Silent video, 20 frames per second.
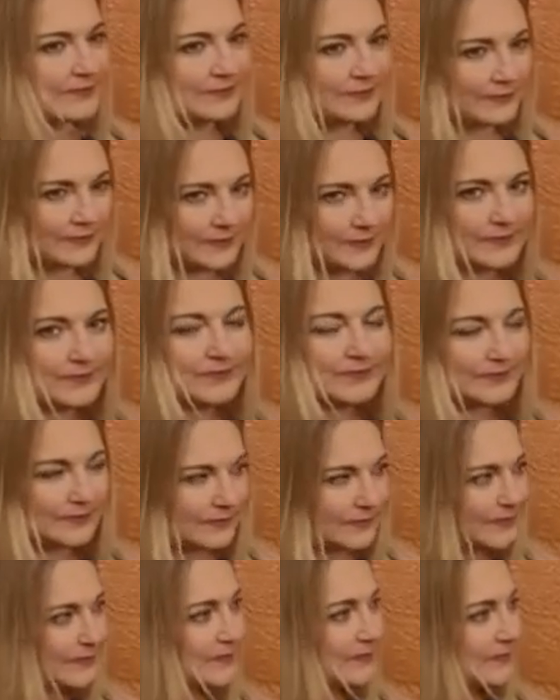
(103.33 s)

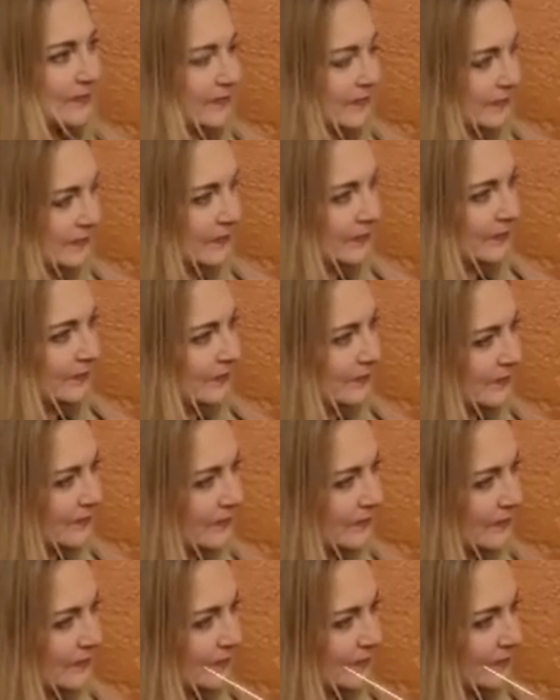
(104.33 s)

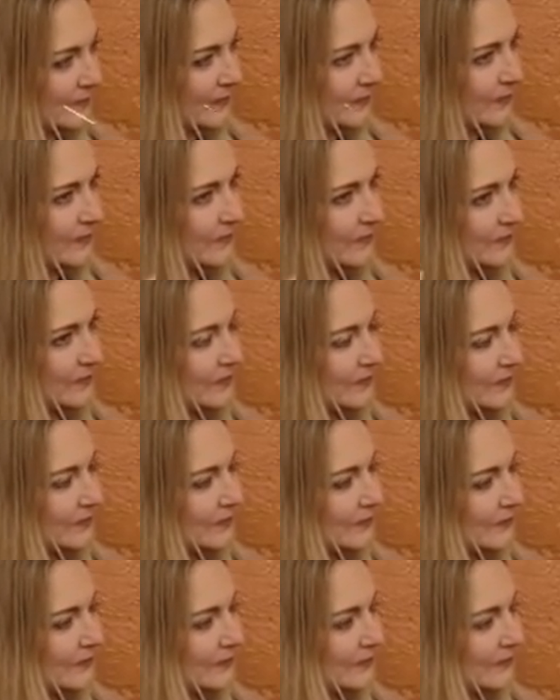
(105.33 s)

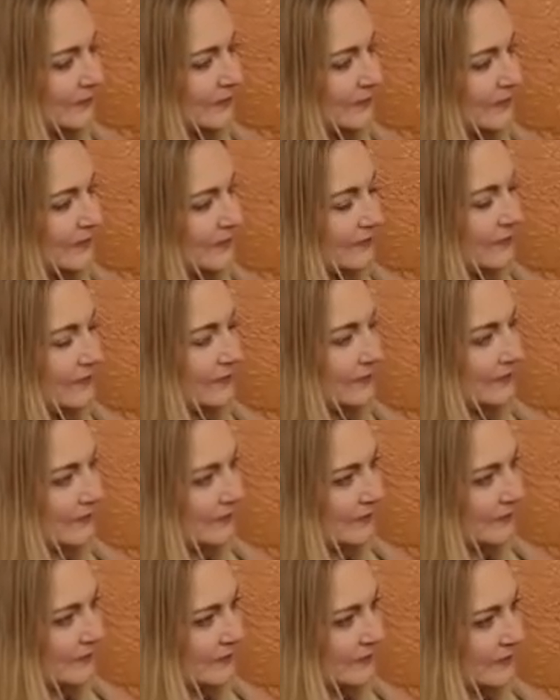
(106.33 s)

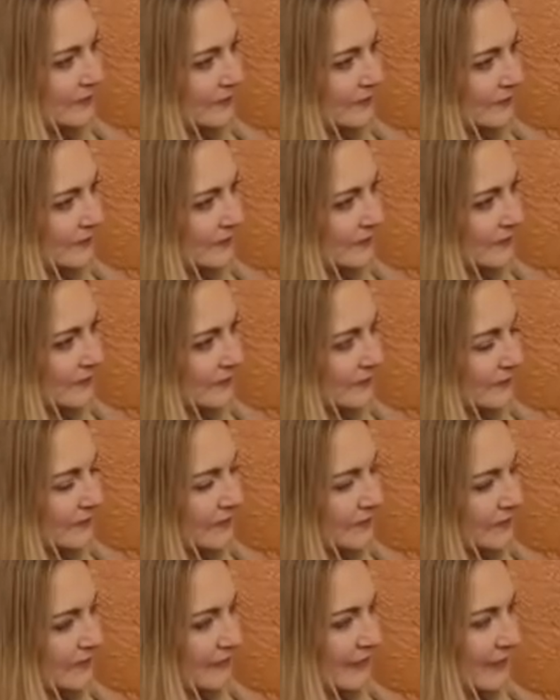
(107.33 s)

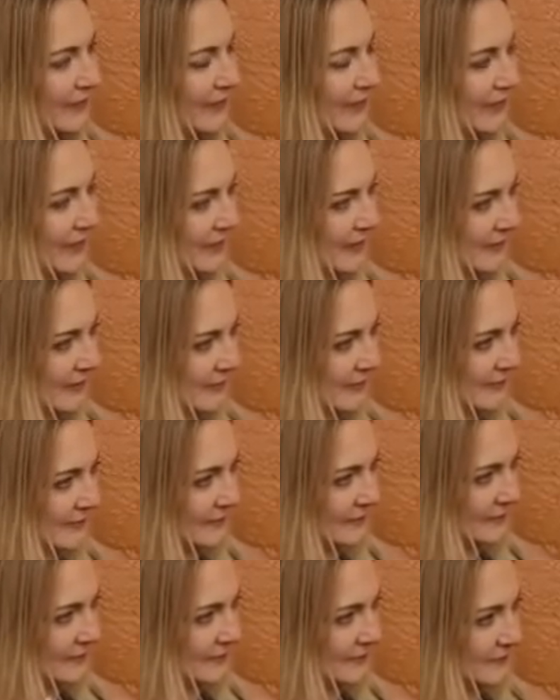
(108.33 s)

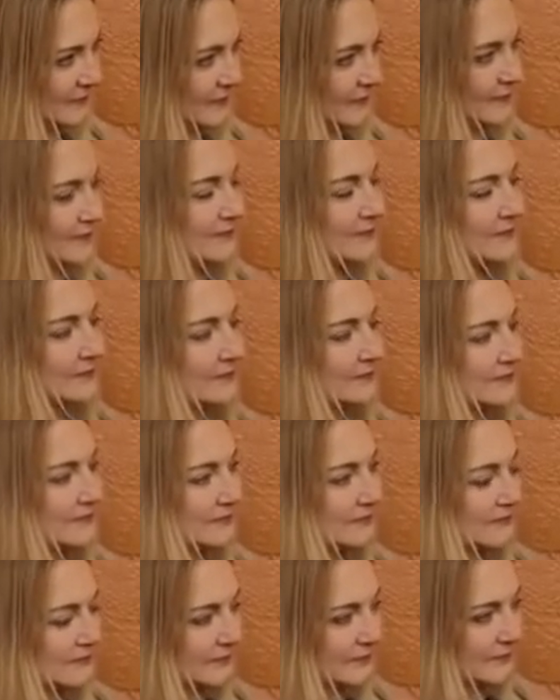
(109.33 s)

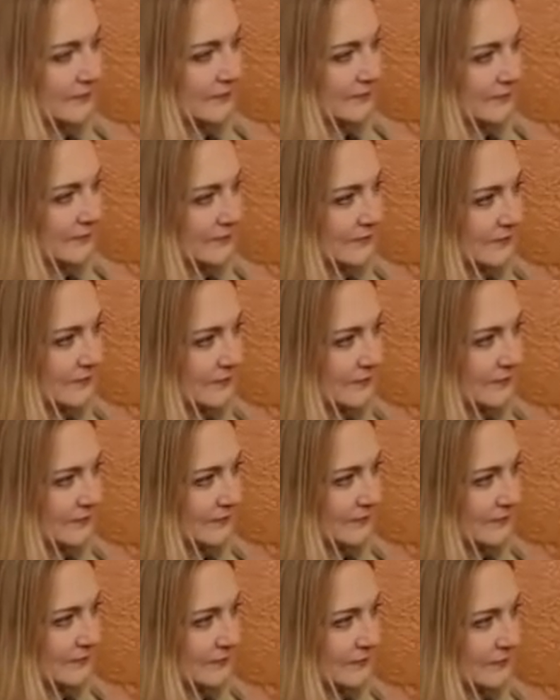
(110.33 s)
[no speech]